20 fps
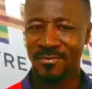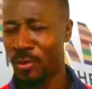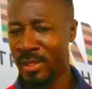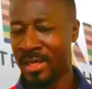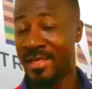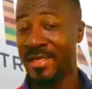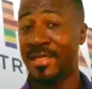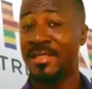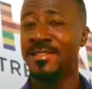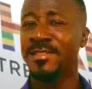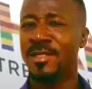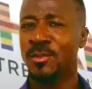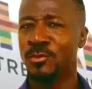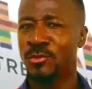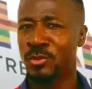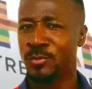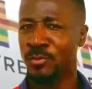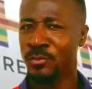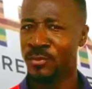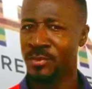ayade
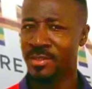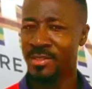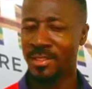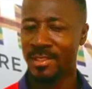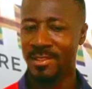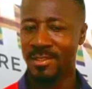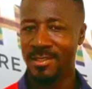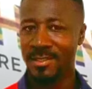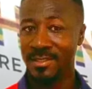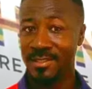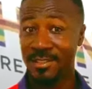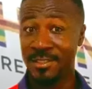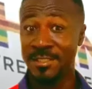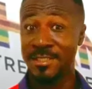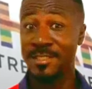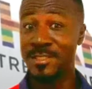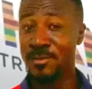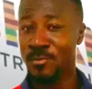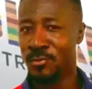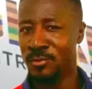otimu se
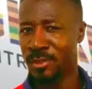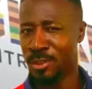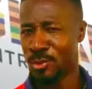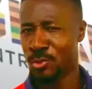edimu ne